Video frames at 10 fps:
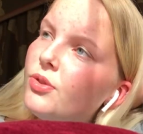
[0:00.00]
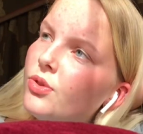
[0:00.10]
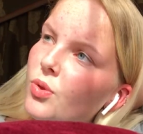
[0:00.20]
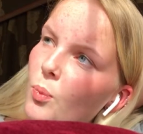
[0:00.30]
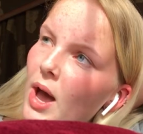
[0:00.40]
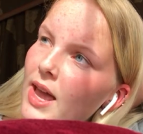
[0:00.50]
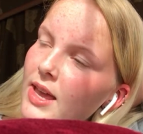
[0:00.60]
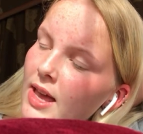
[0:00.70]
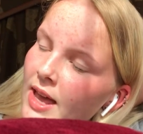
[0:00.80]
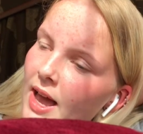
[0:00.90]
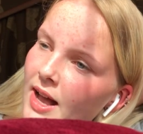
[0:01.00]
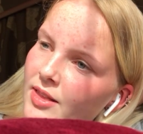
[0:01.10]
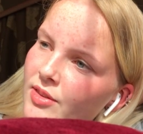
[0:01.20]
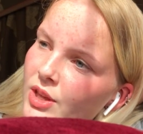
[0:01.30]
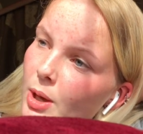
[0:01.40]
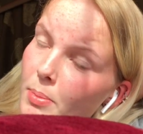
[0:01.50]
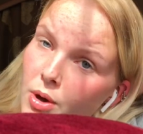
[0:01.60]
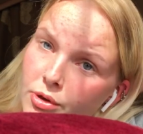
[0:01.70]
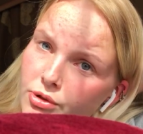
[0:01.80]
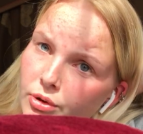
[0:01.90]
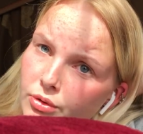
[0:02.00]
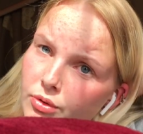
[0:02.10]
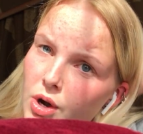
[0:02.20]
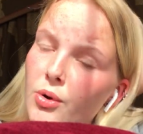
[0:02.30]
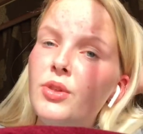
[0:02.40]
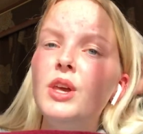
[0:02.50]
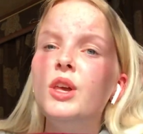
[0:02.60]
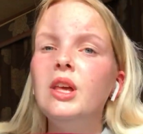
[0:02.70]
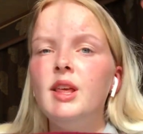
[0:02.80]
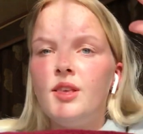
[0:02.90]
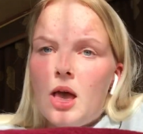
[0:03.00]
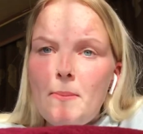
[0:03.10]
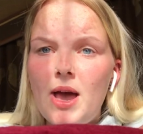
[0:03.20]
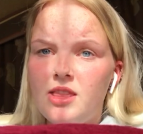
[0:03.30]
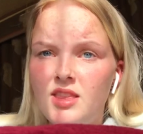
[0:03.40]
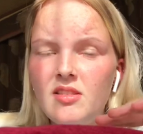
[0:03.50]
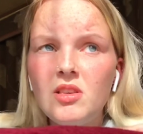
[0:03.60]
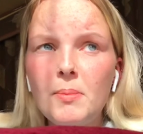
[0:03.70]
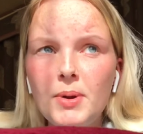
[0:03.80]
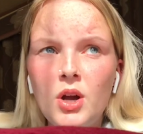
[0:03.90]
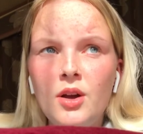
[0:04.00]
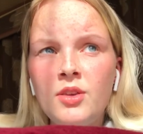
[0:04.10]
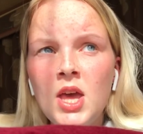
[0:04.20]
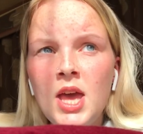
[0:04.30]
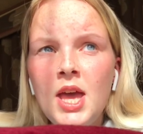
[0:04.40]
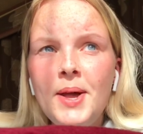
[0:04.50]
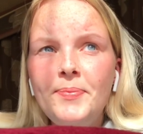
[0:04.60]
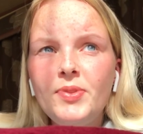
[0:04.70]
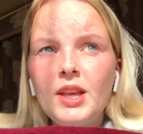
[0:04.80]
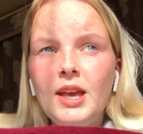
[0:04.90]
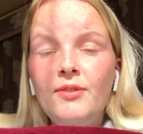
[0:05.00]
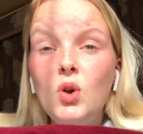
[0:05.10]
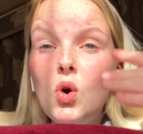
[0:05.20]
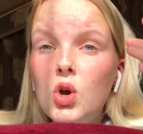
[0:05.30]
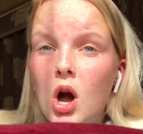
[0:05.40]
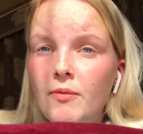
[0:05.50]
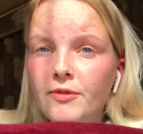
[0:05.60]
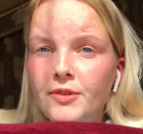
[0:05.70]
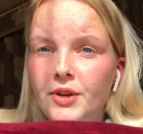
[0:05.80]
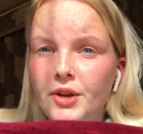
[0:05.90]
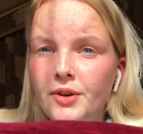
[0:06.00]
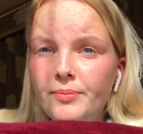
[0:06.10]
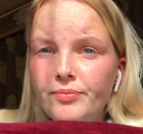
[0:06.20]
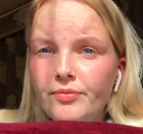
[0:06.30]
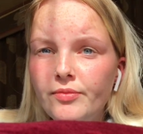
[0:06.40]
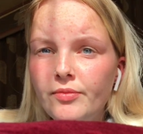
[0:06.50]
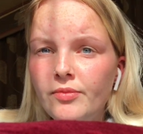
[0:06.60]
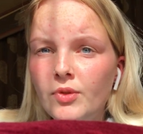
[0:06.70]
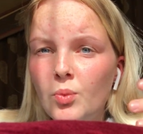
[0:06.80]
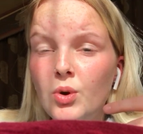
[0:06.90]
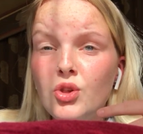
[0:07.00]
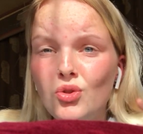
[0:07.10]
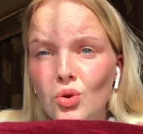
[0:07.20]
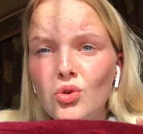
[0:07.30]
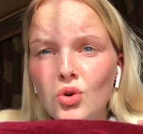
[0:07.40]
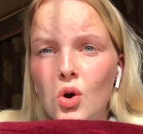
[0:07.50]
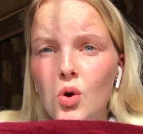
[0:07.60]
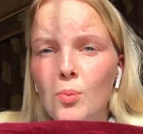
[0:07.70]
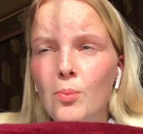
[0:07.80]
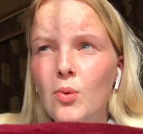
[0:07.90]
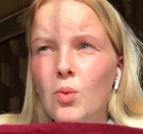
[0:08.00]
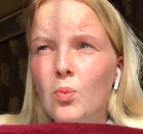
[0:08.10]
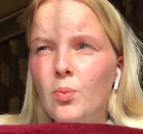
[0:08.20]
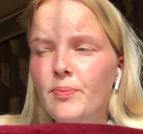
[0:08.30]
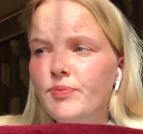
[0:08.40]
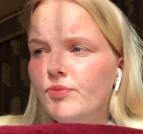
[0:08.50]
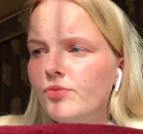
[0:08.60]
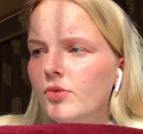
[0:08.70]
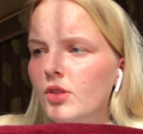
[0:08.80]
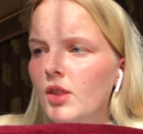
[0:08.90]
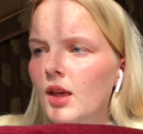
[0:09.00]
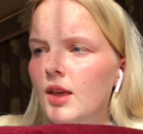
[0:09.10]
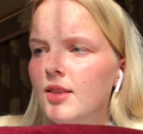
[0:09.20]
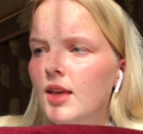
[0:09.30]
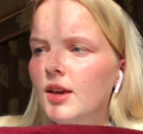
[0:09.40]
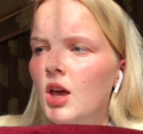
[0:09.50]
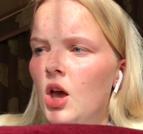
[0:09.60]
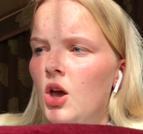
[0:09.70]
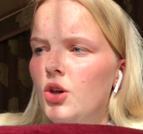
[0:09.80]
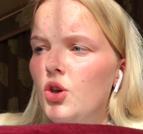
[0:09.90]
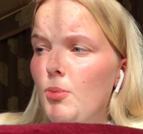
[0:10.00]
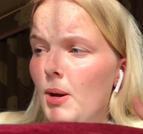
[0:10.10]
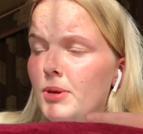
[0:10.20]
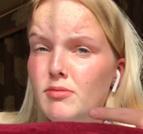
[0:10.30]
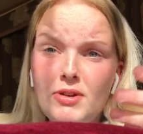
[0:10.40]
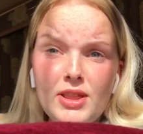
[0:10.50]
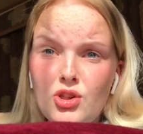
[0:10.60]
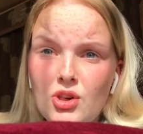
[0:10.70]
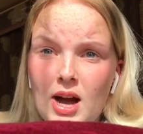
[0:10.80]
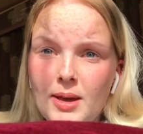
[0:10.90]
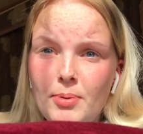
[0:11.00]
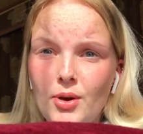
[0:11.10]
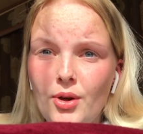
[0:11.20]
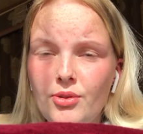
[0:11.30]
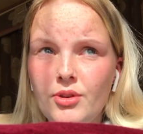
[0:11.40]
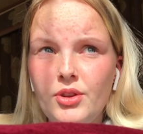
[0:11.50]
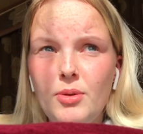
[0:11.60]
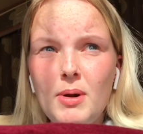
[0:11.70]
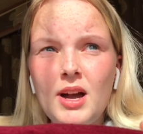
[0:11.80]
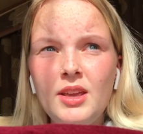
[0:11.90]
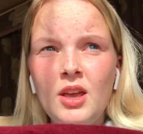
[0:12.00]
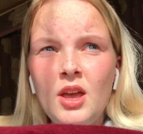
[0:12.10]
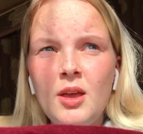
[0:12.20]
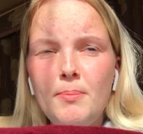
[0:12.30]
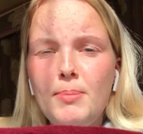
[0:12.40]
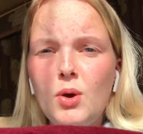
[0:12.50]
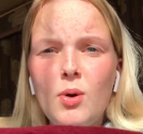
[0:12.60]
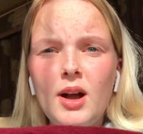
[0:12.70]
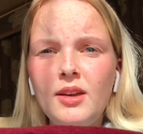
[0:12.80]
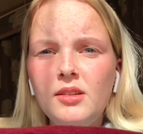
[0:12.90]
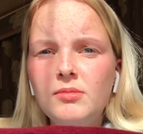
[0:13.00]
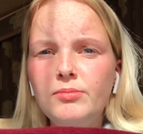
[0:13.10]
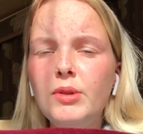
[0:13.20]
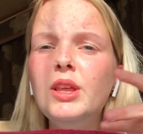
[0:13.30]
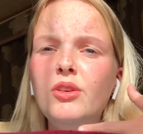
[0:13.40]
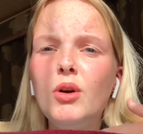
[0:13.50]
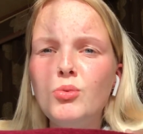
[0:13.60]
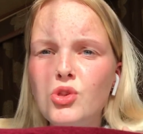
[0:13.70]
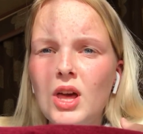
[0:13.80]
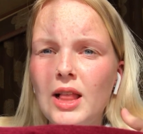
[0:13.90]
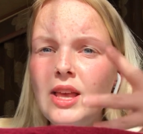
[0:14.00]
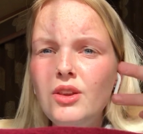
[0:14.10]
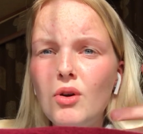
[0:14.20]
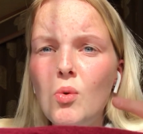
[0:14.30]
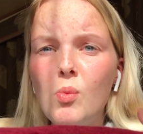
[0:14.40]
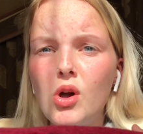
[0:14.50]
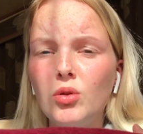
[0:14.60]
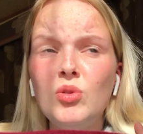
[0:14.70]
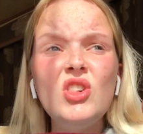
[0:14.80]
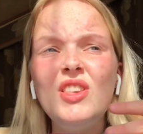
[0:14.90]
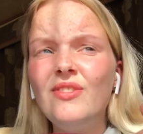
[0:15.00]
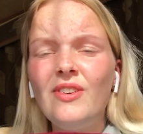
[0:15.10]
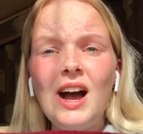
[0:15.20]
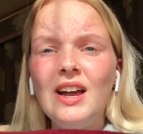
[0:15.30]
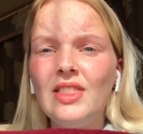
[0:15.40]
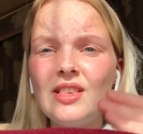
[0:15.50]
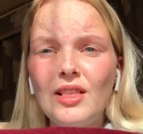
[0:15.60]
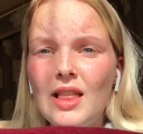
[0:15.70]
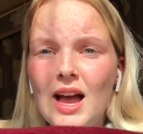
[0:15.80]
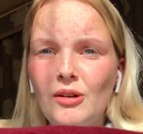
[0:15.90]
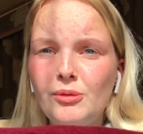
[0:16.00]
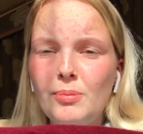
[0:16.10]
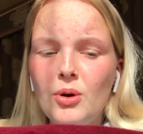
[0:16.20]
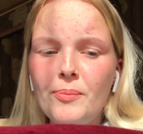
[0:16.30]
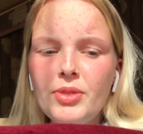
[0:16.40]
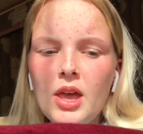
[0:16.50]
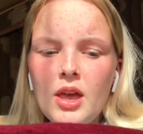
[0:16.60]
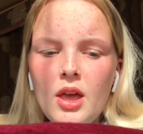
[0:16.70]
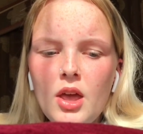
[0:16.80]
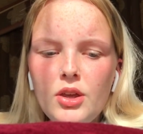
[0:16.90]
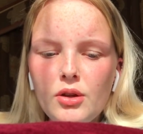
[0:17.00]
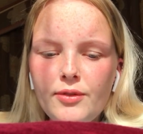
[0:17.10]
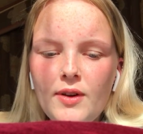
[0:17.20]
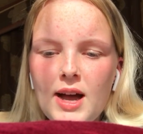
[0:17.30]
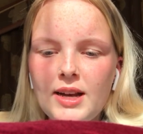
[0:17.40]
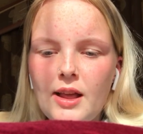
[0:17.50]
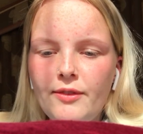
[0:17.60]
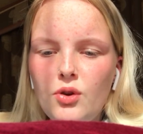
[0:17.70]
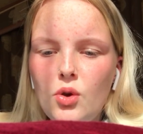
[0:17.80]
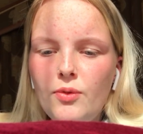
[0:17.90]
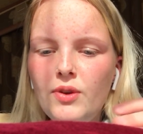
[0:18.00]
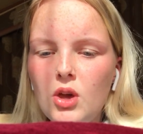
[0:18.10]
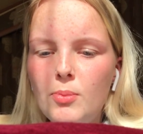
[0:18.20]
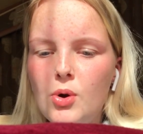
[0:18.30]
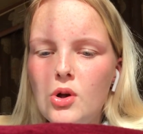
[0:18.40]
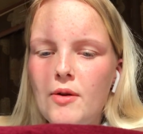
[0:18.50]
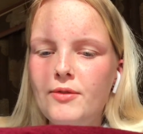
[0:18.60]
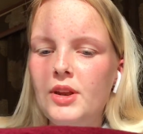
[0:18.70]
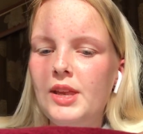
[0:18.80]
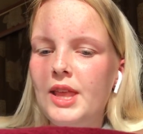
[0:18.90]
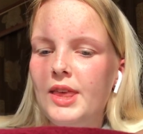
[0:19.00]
the way it adds to your personal growth is immense. Because if you're confident, which does come, it's like, you might be a really shy person, you might be quite in your own shell, in your own world, which is fine, that's allowed, but you'll find if you feel more confident in